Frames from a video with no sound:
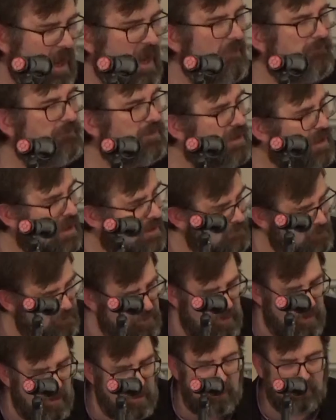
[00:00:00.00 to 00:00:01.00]
of the
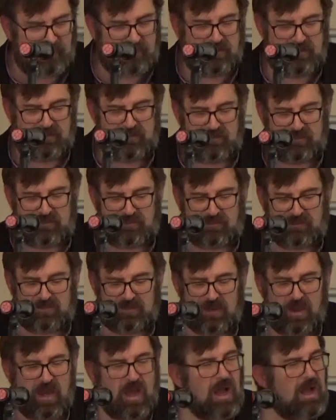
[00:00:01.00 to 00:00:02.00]
importance
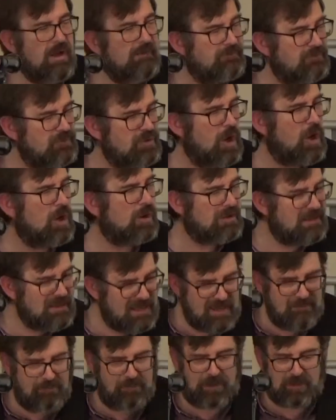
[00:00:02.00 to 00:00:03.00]
of not
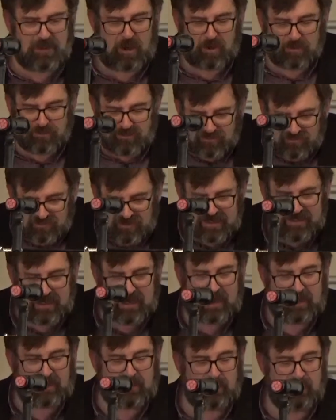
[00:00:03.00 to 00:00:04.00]
keeping on
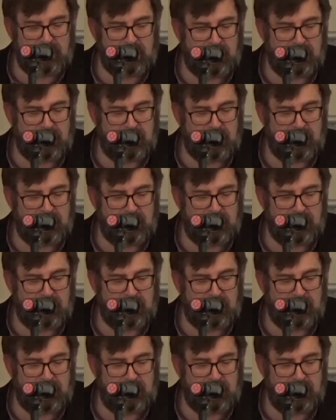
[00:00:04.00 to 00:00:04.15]
sinning